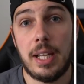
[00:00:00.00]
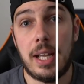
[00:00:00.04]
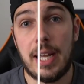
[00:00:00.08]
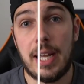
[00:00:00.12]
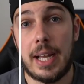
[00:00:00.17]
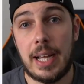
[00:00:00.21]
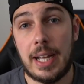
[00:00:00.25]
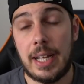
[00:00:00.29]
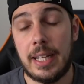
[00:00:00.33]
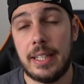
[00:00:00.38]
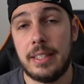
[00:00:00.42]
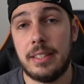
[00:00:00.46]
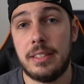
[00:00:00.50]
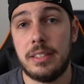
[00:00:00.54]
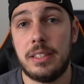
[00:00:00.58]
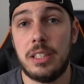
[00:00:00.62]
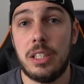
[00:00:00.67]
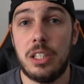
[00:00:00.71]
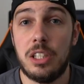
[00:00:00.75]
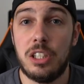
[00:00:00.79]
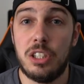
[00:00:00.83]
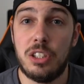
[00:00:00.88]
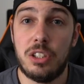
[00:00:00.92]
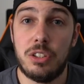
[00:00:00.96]
and
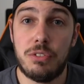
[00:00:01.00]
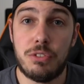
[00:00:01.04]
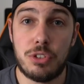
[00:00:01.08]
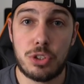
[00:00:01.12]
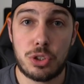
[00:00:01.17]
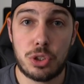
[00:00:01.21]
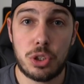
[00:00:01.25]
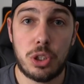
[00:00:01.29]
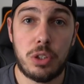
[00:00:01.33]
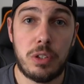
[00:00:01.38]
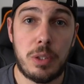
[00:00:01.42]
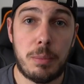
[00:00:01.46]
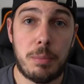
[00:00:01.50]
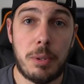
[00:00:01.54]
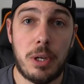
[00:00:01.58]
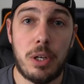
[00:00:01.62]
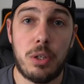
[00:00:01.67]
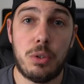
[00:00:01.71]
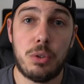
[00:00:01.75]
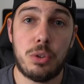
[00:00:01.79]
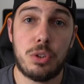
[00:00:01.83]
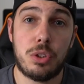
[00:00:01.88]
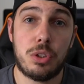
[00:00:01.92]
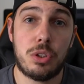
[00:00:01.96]
for story
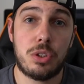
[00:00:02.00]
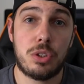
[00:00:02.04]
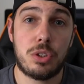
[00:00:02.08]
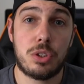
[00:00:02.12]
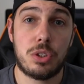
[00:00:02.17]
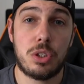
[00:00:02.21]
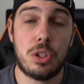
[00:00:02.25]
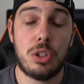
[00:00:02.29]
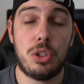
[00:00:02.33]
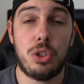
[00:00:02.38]
posts